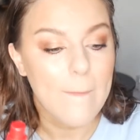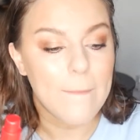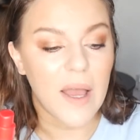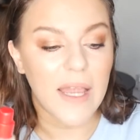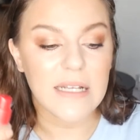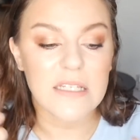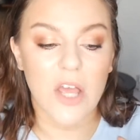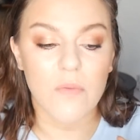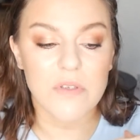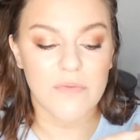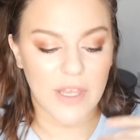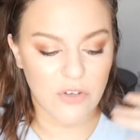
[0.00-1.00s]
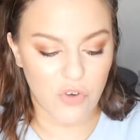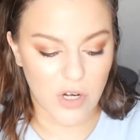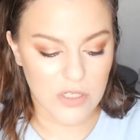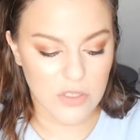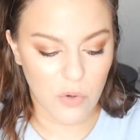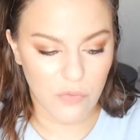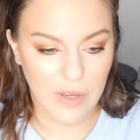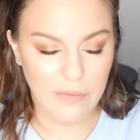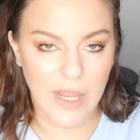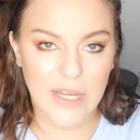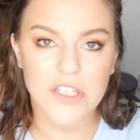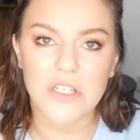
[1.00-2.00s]
but in terms of like drugstore
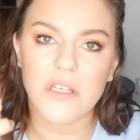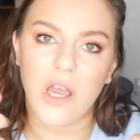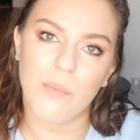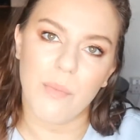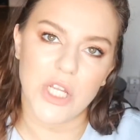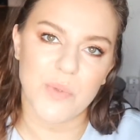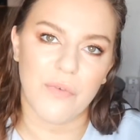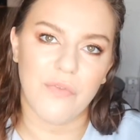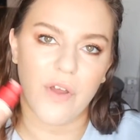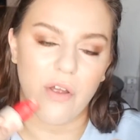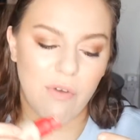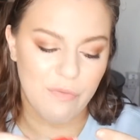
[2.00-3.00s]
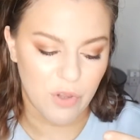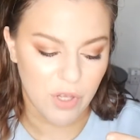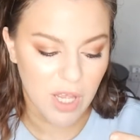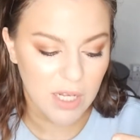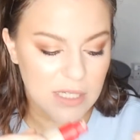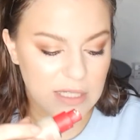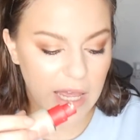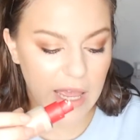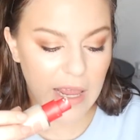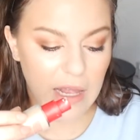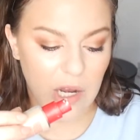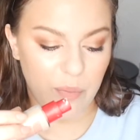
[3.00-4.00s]
foundations, I much prefer Revlon Color
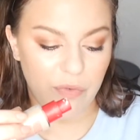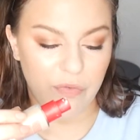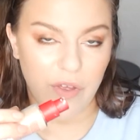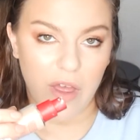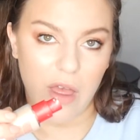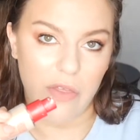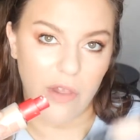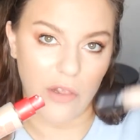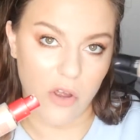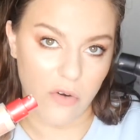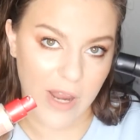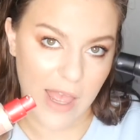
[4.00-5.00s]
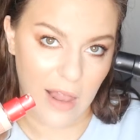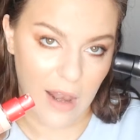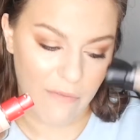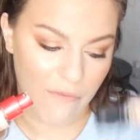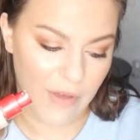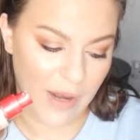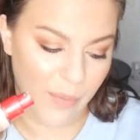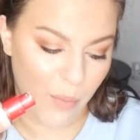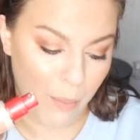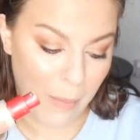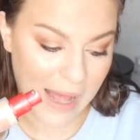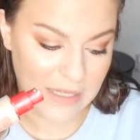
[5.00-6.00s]
Stay, and I prefer the L'Oreal Infallible
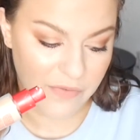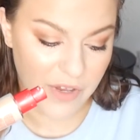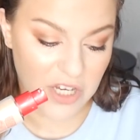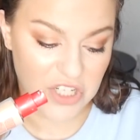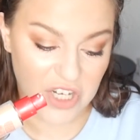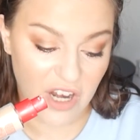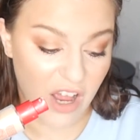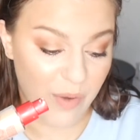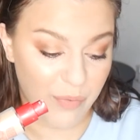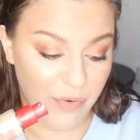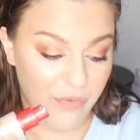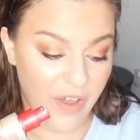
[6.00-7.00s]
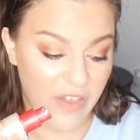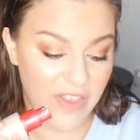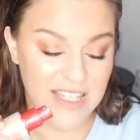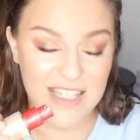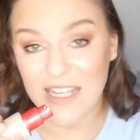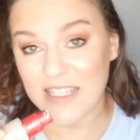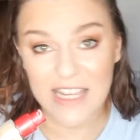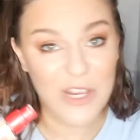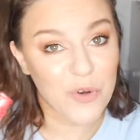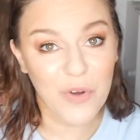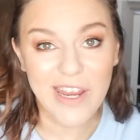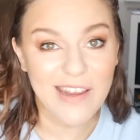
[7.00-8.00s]
Matte version. I prefer the CC
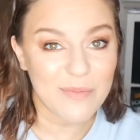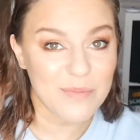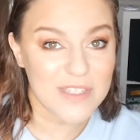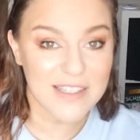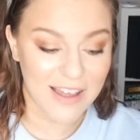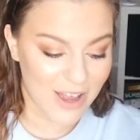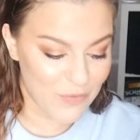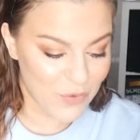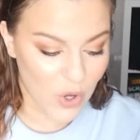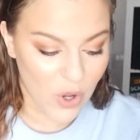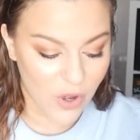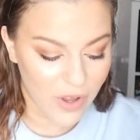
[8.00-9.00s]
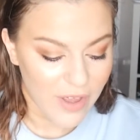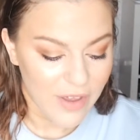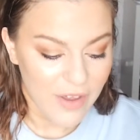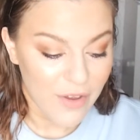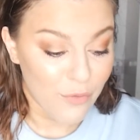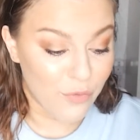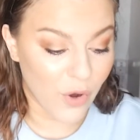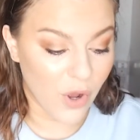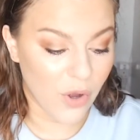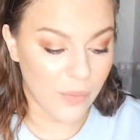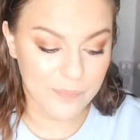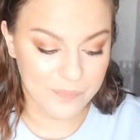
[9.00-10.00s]
creams that I've got
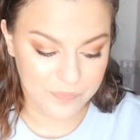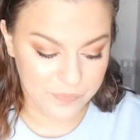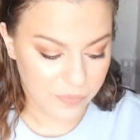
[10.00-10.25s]
from